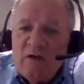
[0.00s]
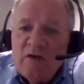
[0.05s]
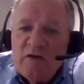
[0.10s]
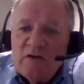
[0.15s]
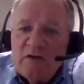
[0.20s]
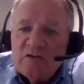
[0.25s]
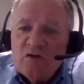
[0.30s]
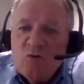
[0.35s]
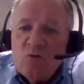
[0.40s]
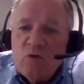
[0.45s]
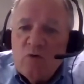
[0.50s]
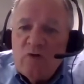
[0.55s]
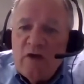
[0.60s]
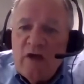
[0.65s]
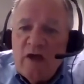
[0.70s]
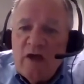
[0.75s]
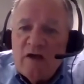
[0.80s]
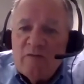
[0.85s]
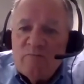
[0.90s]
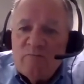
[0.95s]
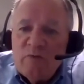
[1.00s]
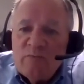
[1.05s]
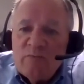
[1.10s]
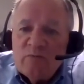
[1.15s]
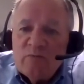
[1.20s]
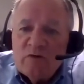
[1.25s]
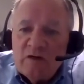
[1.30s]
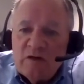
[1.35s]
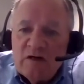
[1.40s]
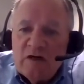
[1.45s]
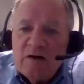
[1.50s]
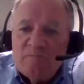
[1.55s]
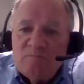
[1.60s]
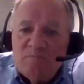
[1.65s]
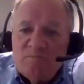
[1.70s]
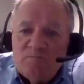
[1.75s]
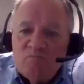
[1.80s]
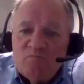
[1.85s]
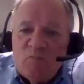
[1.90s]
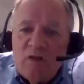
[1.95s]
So when we had people
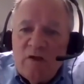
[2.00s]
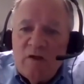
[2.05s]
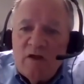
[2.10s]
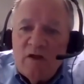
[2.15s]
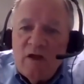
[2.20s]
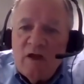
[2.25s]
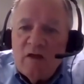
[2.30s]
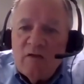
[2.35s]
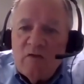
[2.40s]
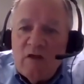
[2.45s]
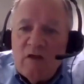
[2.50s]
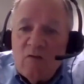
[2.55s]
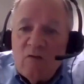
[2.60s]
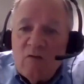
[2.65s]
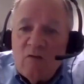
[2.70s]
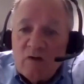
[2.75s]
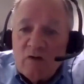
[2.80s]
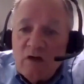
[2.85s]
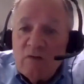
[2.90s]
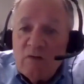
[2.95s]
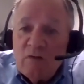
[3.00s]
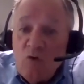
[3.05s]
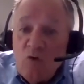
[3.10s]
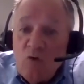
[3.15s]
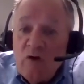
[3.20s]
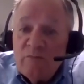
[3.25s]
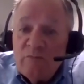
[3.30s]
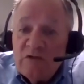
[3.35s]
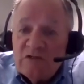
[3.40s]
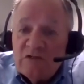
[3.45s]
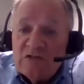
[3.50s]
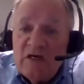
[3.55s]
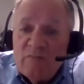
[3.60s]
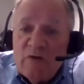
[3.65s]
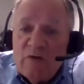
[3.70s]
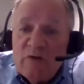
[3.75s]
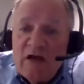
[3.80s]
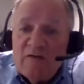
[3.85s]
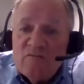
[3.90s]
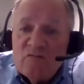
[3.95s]
come and they were going to be
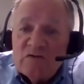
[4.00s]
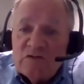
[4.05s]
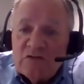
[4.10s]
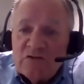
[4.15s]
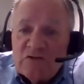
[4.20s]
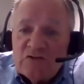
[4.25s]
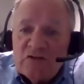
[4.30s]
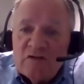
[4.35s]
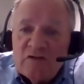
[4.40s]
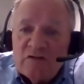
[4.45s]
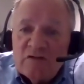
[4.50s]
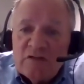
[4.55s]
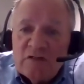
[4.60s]
seen by a physician,